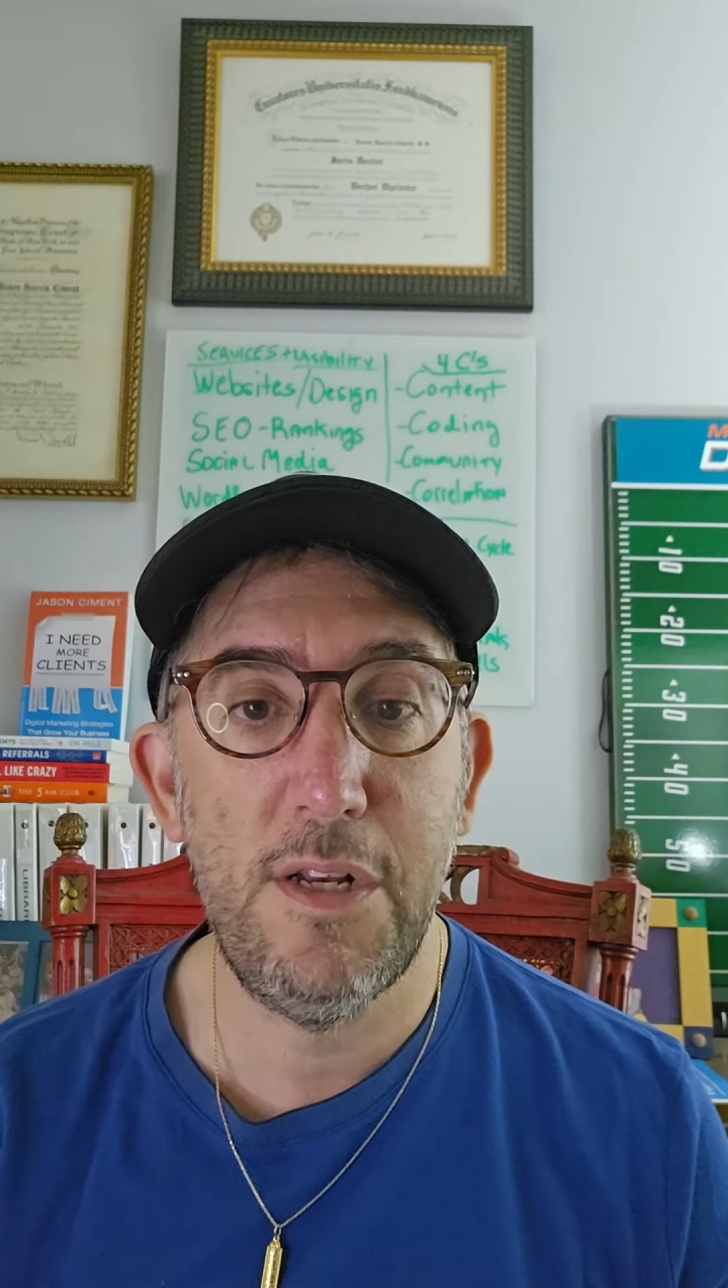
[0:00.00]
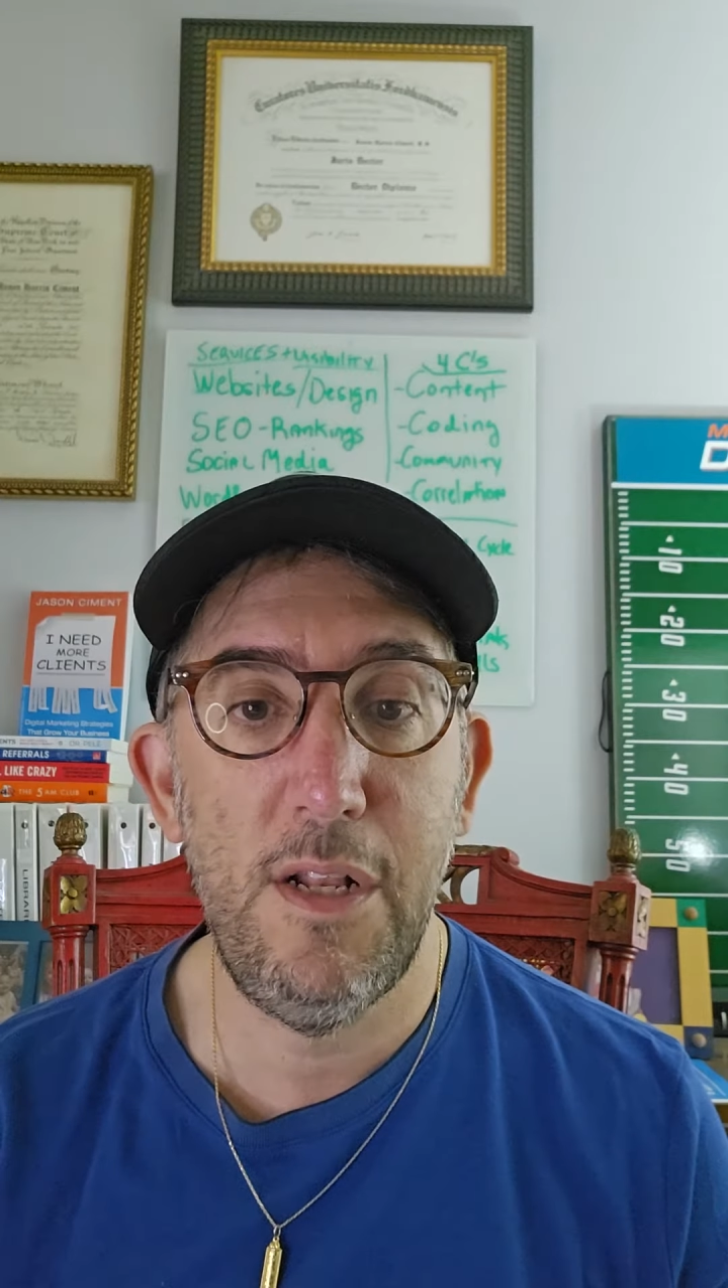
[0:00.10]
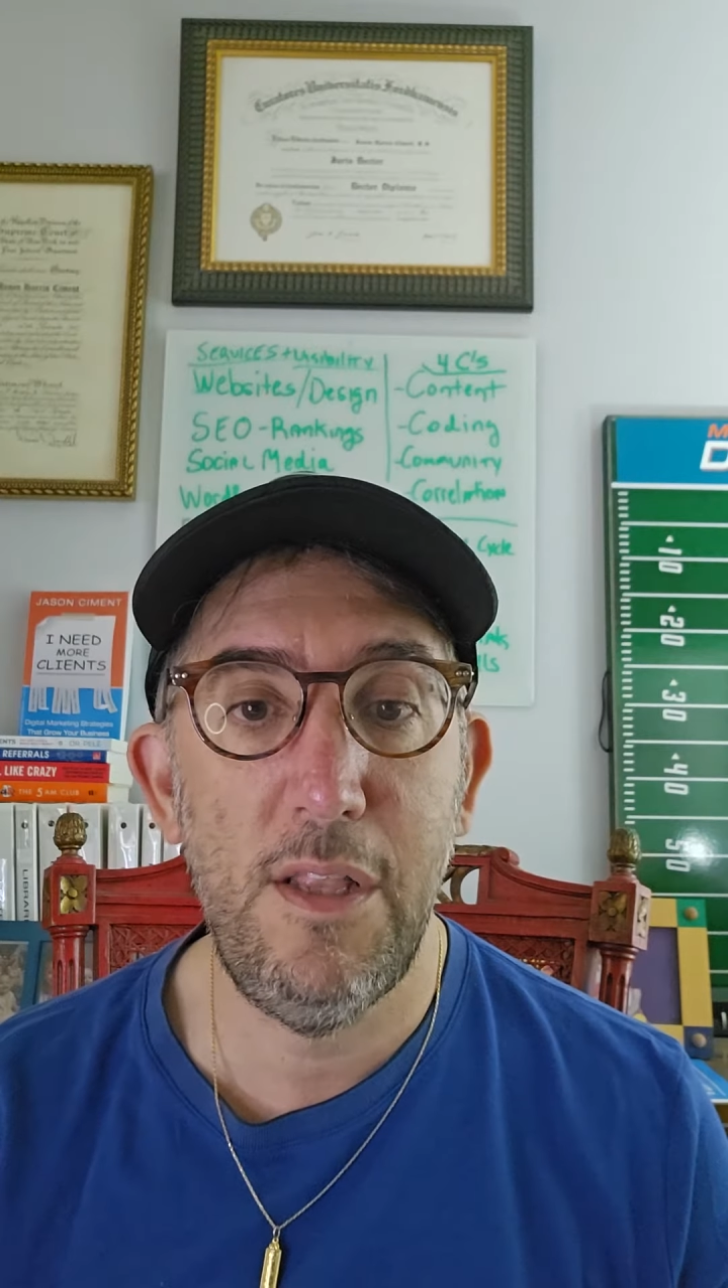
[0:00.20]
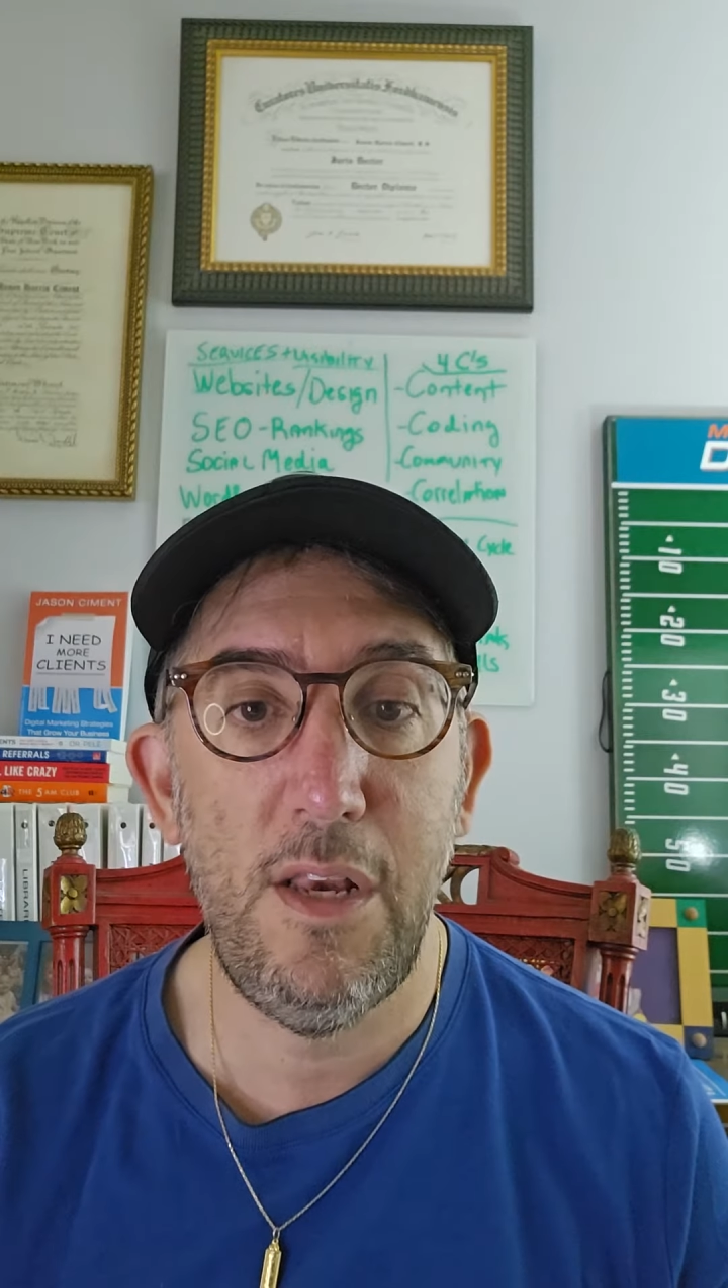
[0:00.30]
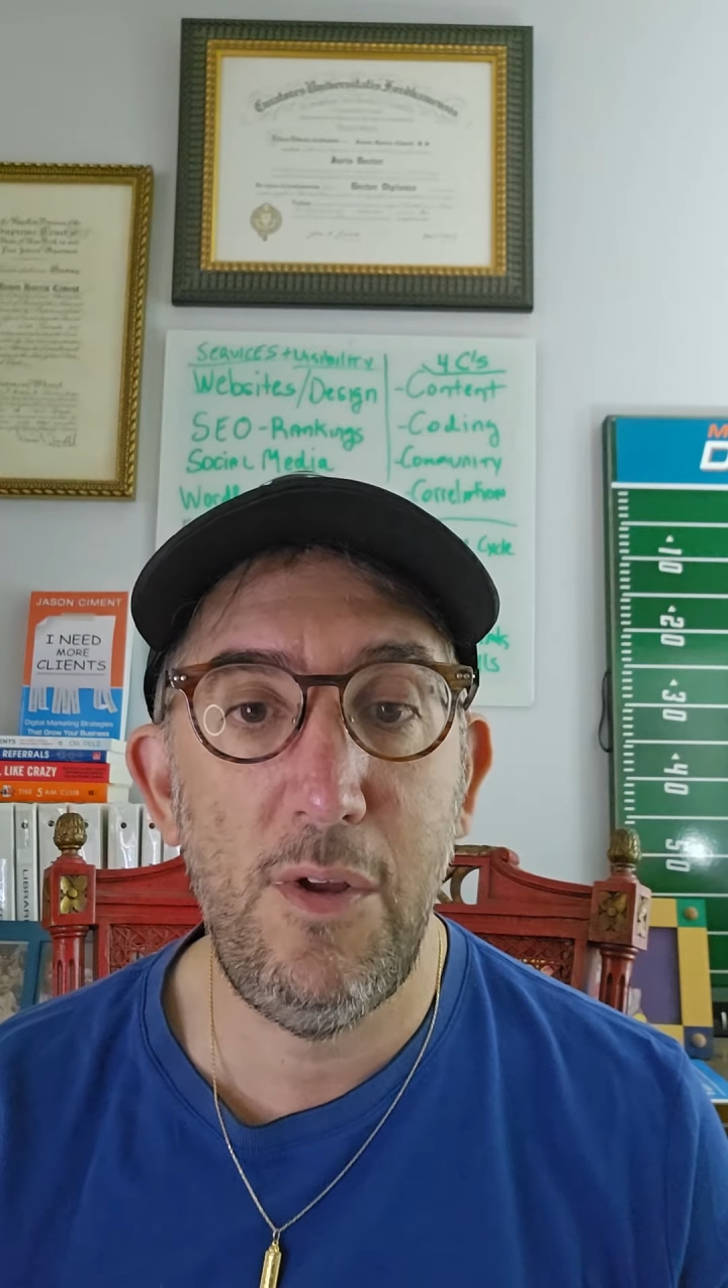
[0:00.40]
And
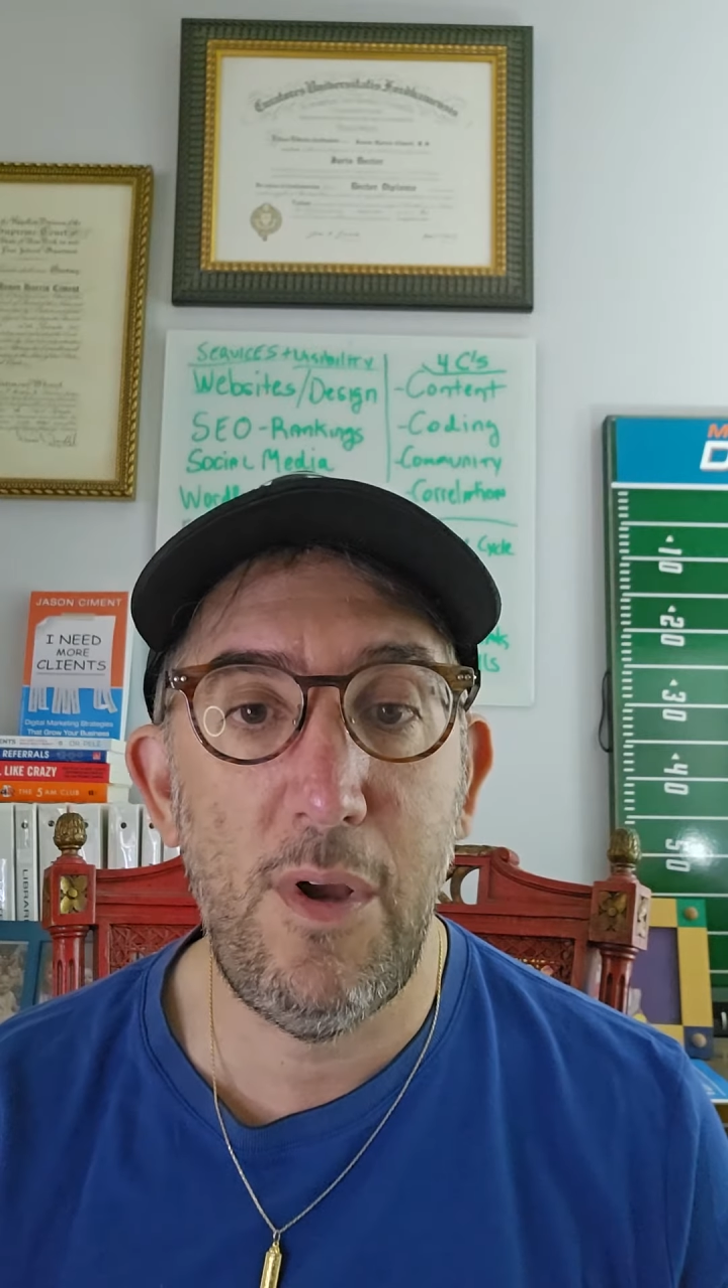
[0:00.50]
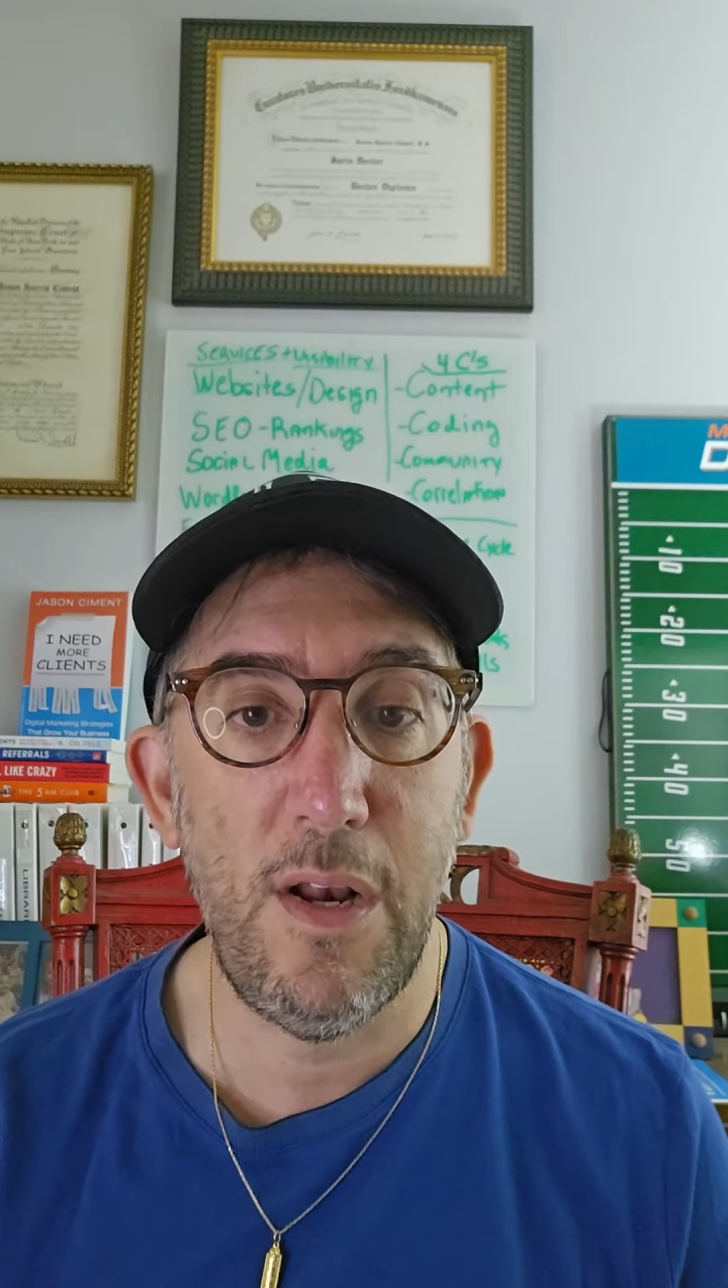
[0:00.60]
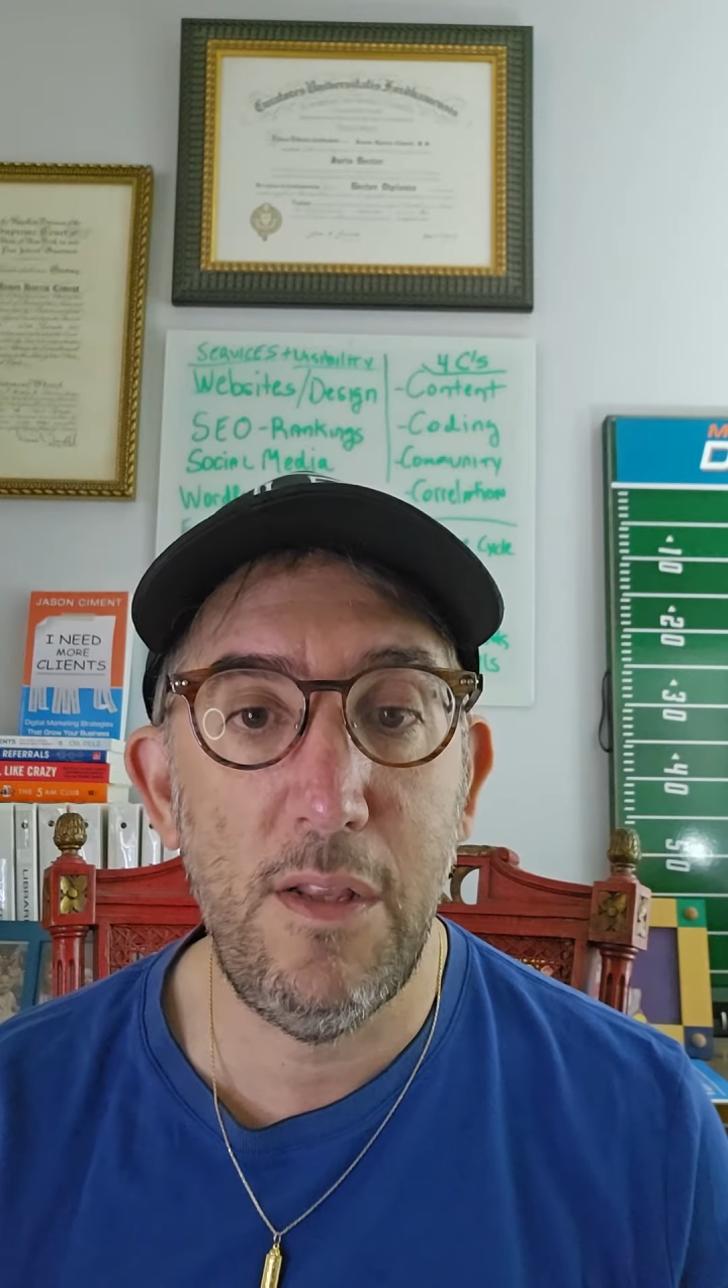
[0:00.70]
then you got to